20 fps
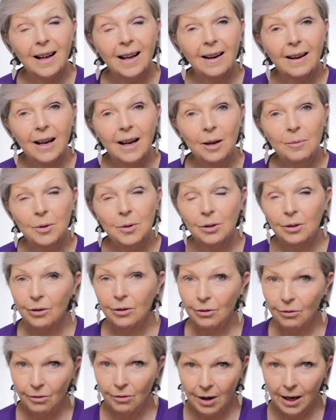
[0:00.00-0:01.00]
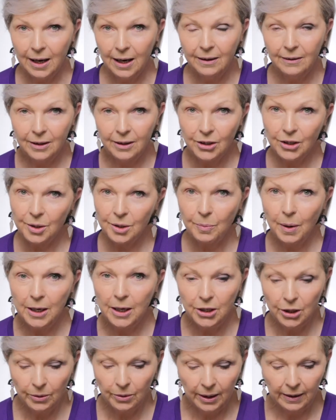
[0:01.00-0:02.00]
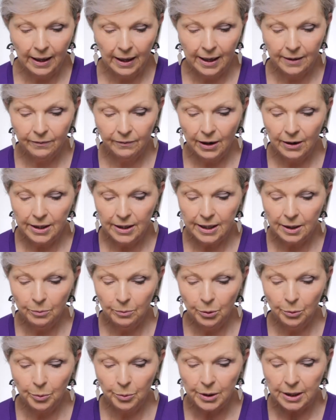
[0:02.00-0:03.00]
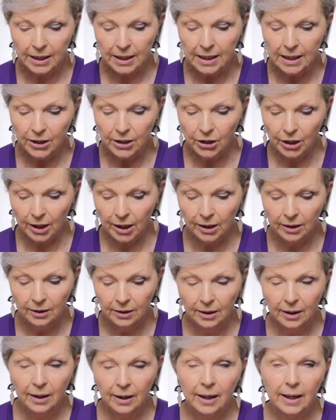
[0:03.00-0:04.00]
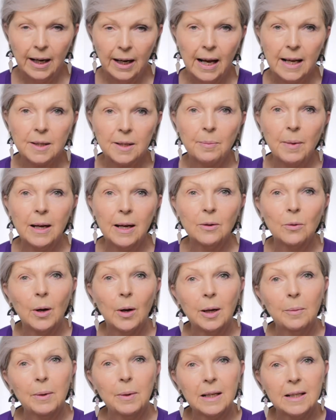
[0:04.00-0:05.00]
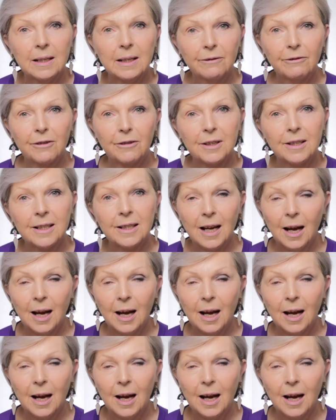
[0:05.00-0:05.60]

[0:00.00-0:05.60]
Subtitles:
And I hope you'll agree that just by doing that very simple procedure, it has made quite a big difference.